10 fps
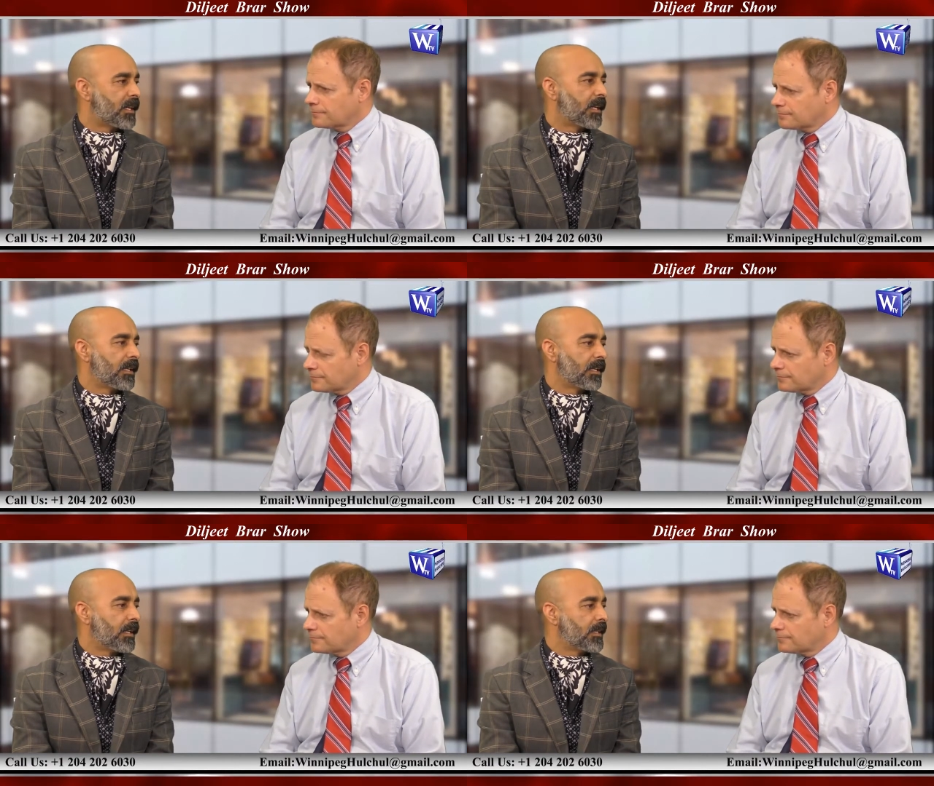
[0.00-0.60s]

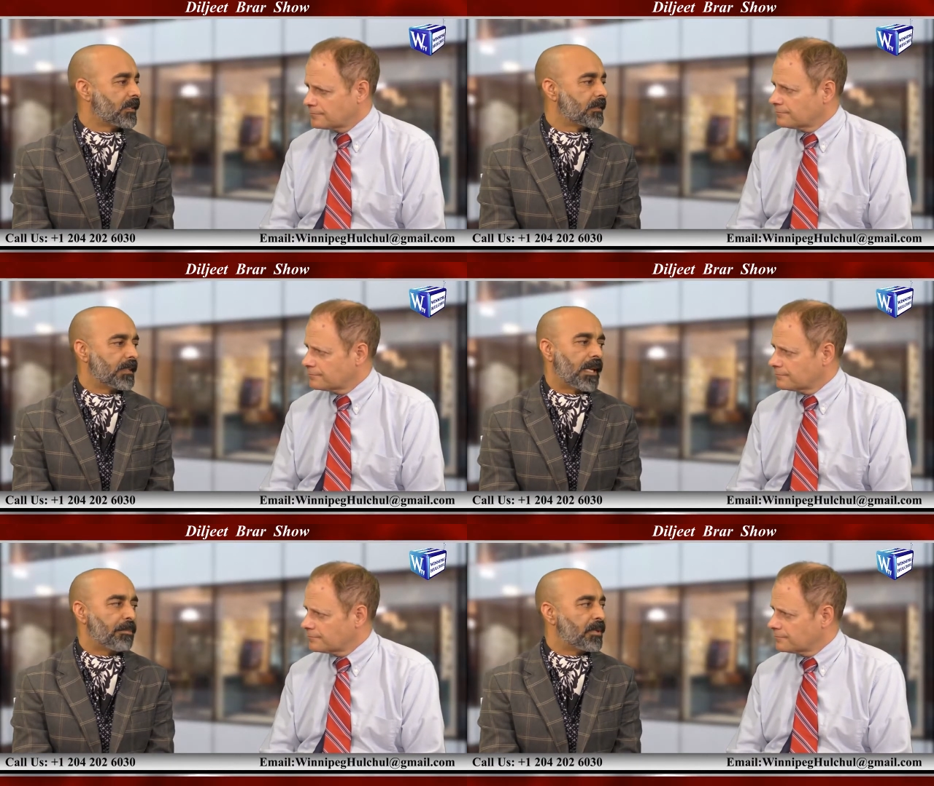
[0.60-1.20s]
Speaker 1: I,
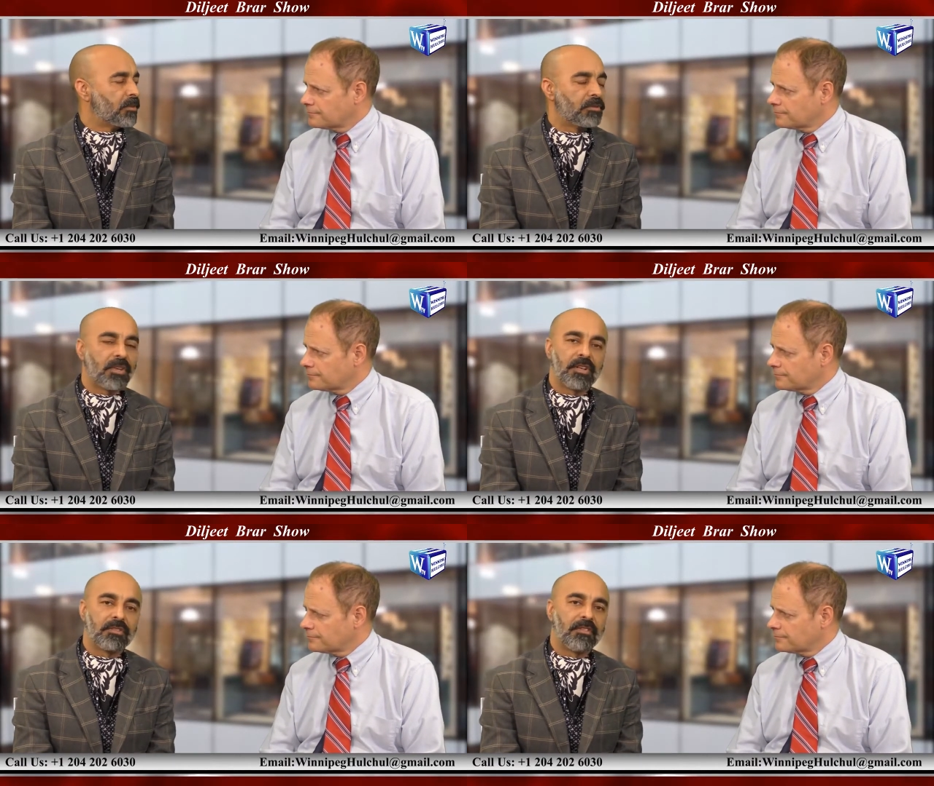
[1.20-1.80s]
I happen to
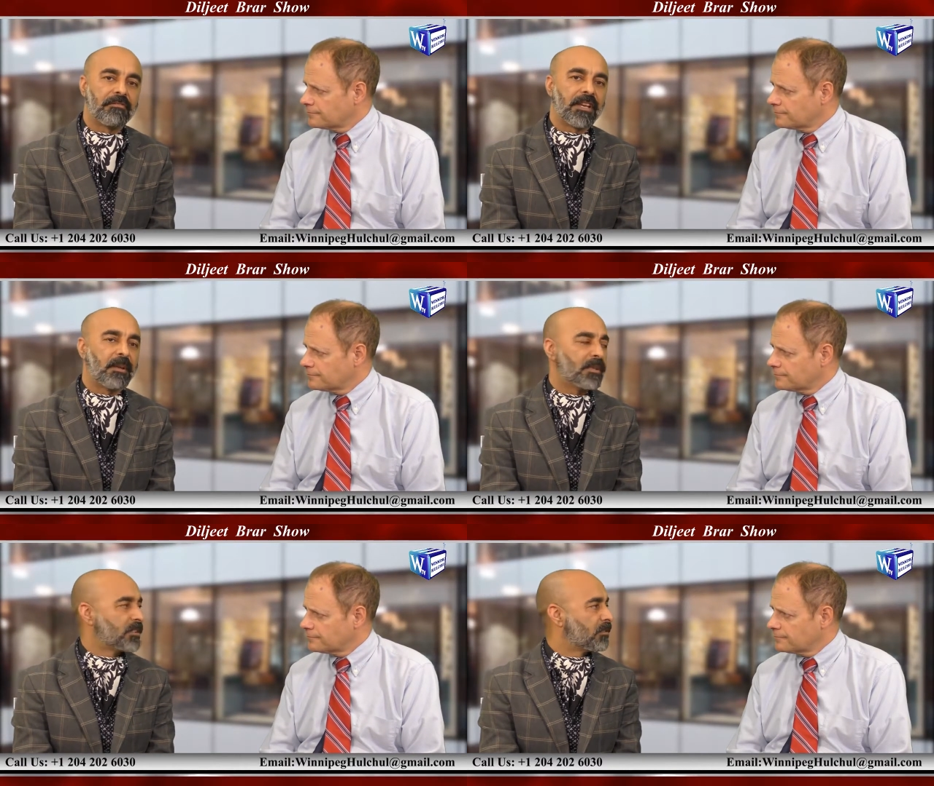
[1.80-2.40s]
talk to the
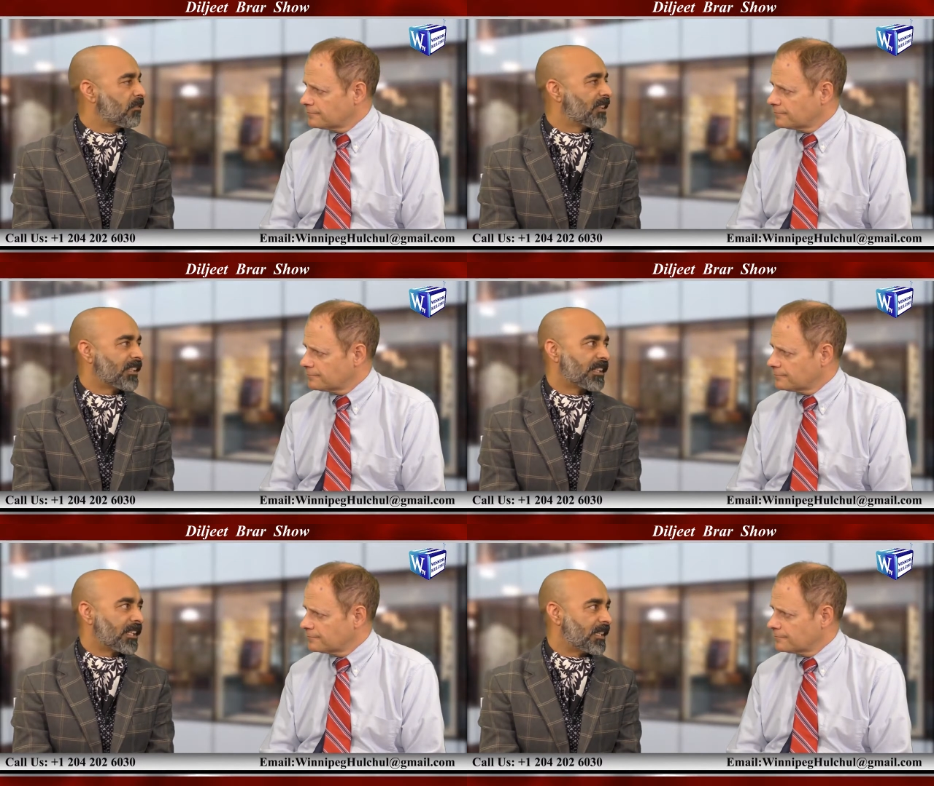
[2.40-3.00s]
families who have
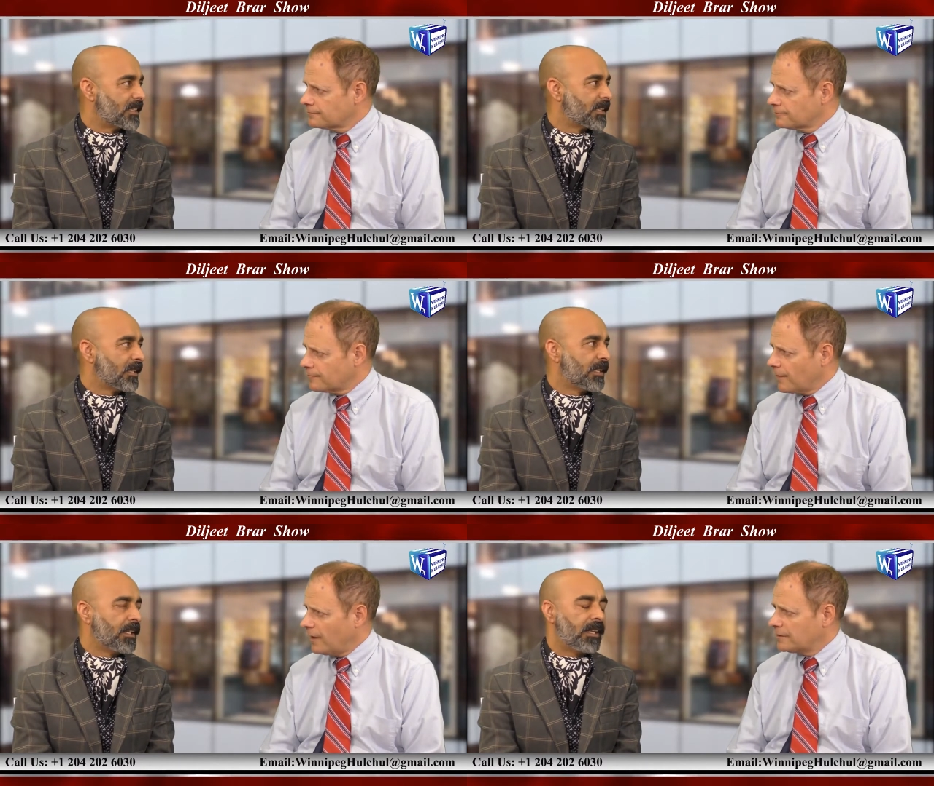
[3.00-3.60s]
little kids.
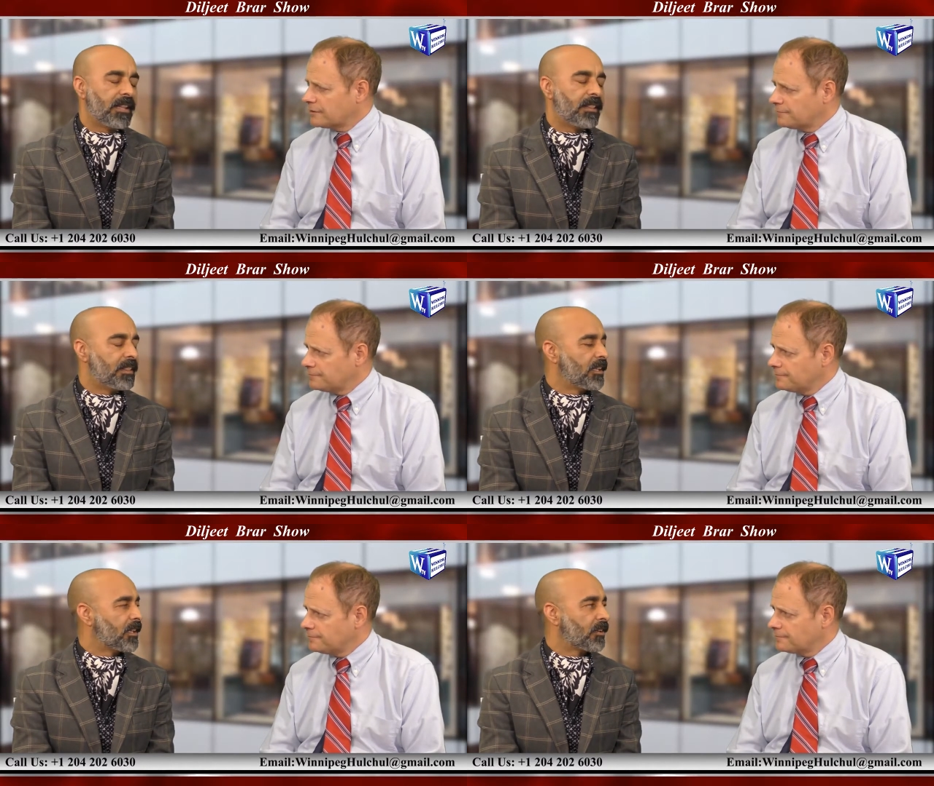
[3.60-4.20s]
Yes.
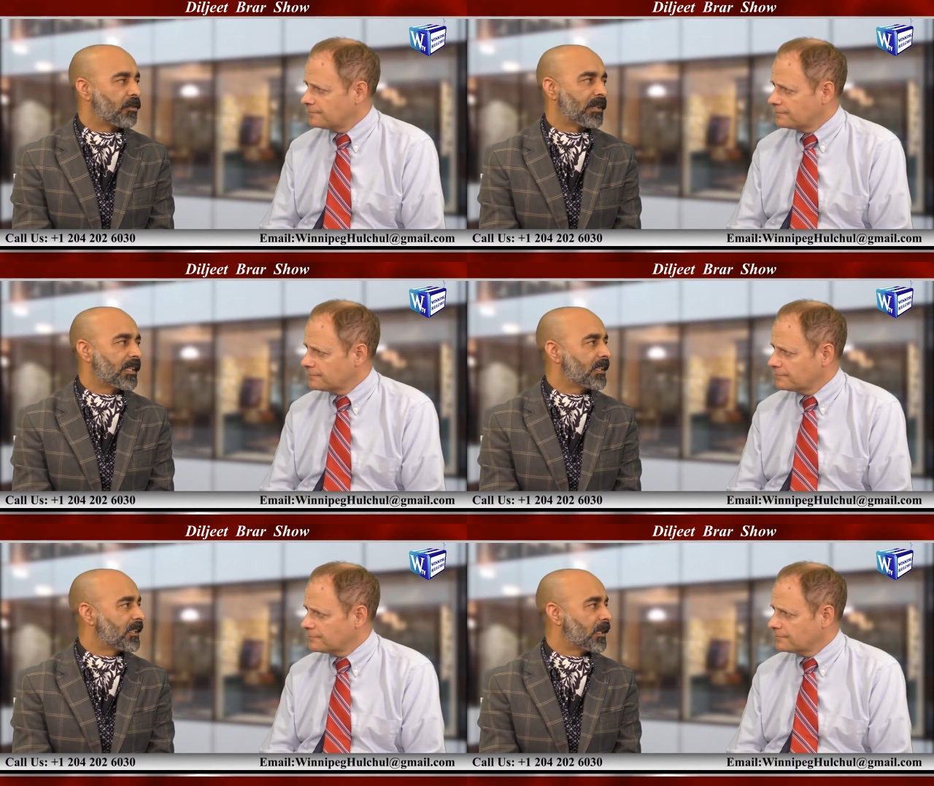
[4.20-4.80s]
They are
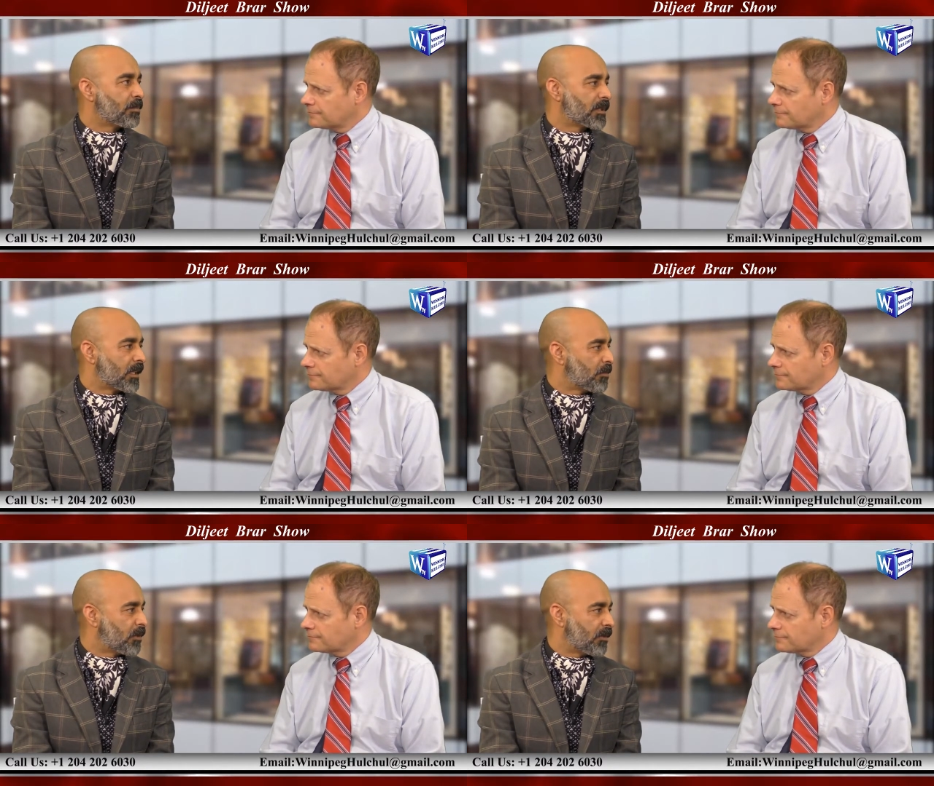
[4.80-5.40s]
really upset
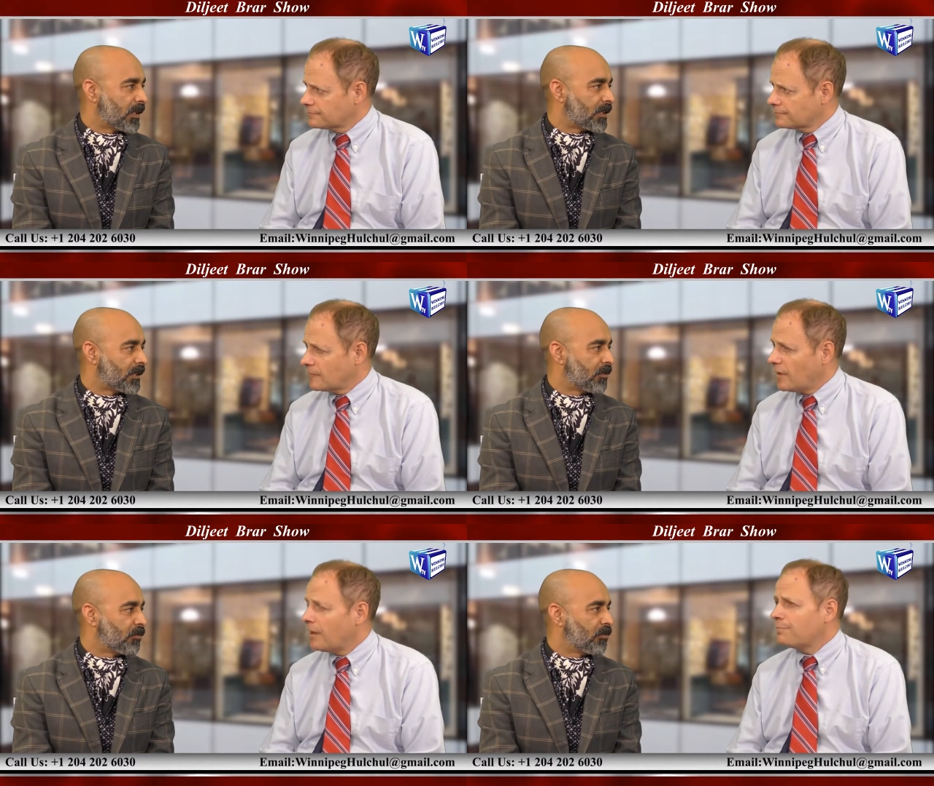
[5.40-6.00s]
about it.
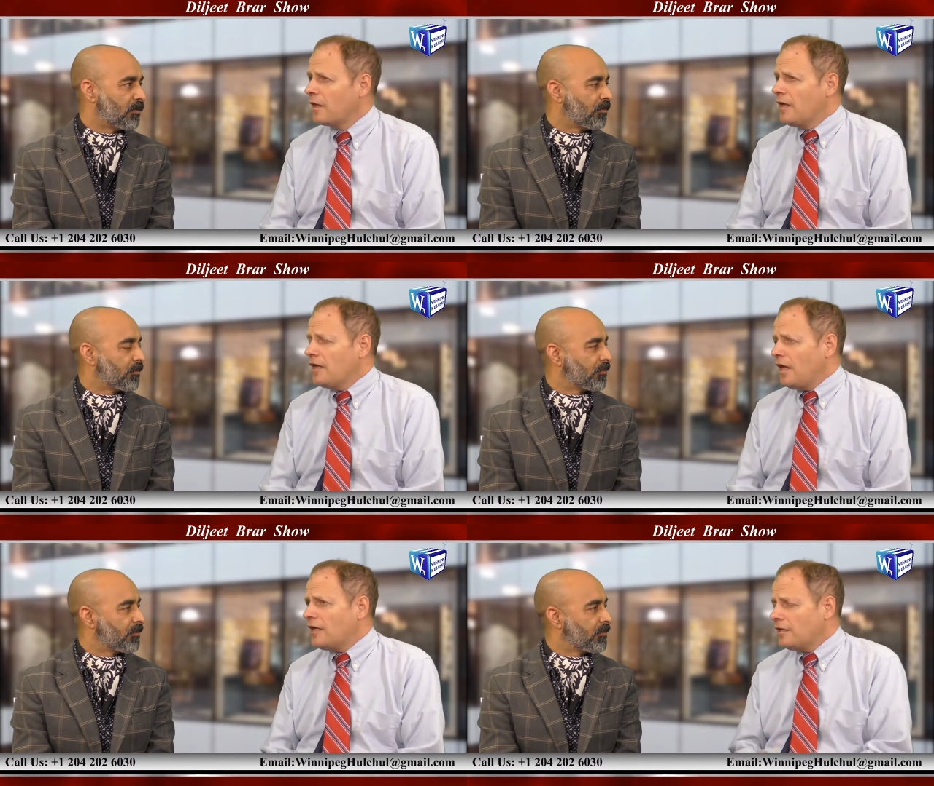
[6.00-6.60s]
Speaker 2: Yeah.
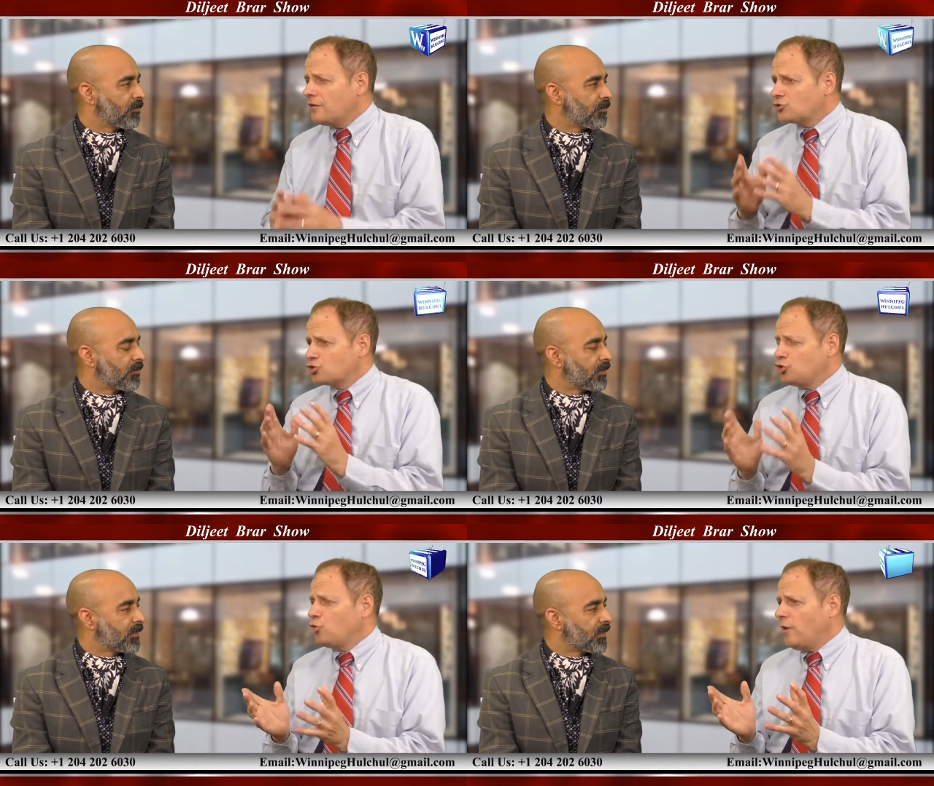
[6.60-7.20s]
And, and there's two